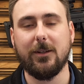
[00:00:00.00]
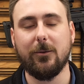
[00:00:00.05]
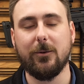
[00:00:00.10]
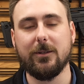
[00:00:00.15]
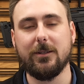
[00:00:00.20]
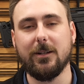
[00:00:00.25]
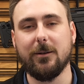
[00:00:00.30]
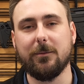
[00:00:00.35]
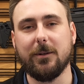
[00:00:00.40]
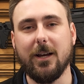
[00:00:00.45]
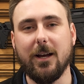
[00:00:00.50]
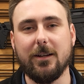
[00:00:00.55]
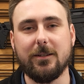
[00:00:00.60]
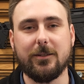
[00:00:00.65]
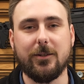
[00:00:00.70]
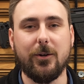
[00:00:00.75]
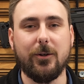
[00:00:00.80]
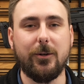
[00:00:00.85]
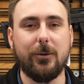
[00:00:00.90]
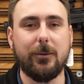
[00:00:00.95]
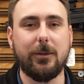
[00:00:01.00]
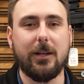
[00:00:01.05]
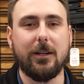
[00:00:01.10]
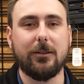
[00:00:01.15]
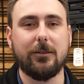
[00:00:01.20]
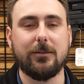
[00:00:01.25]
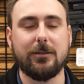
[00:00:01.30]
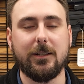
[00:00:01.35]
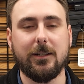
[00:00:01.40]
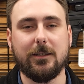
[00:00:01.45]
What's up guys, Cody with
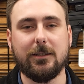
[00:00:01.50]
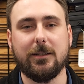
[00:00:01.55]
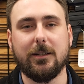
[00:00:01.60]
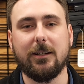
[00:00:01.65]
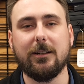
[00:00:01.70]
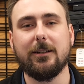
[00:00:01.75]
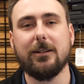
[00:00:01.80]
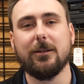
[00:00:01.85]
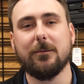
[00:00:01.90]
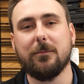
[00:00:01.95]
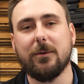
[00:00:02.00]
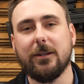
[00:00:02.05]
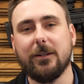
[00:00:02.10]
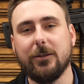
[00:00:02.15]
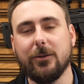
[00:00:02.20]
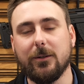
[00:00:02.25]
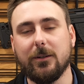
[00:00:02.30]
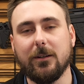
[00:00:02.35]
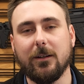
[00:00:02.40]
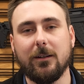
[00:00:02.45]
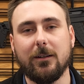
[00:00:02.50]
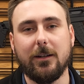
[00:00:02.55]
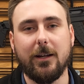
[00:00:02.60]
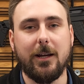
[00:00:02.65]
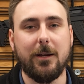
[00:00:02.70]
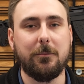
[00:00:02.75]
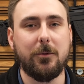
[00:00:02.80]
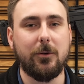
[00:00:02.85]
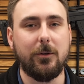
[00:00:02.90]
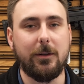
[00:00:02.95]
Anglers Gun Center here, bringing you a gun and
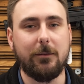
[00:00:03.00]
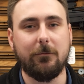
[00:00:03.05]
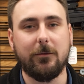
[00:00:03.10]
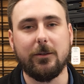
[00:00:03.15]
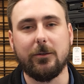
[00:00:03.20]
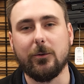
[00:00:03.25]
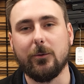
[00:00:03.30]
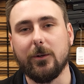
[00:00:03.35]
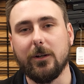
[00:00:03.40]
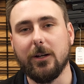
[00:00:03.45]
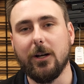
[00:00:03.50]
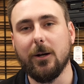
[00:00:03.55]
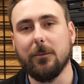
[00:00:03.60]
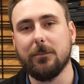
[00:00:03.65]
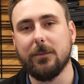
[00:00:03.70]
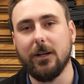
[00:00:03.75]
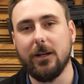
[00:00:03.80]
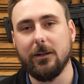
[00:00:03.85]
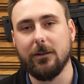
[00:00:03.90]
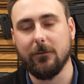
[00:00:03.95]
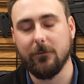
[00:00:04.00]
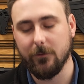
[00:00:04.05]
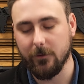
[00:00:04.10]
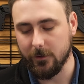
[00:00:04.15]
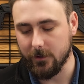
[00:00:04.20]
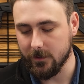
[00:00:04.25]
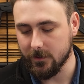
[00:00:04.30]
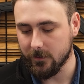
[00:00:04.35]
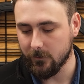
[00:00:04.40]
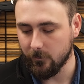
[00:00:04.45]
ammo inventory update
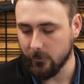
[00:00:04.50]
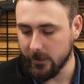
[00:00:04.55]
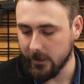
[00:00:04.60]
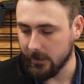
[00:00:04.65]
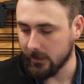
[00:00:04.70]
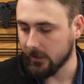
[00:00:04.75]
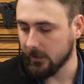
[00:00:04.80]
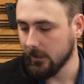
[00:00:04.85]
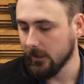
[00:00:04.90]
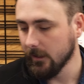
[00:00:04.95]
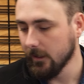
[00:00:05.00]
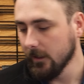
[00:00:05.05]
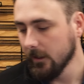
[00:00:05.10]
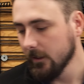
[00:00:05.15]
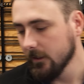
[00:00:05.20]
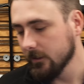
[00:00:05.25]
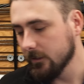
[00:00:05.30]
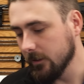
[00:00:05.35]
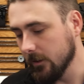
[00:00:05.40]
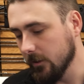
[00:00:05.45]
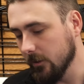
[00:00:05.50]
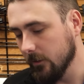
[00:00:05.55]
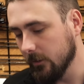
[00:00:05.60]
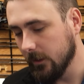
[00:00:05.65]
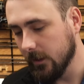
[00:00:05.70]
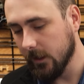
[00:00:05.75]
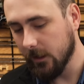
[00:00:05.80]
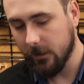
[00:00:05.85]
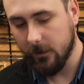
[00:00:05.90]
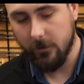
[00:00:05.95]
for this week. So
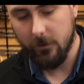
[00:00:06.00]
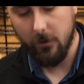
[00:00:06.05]
kicking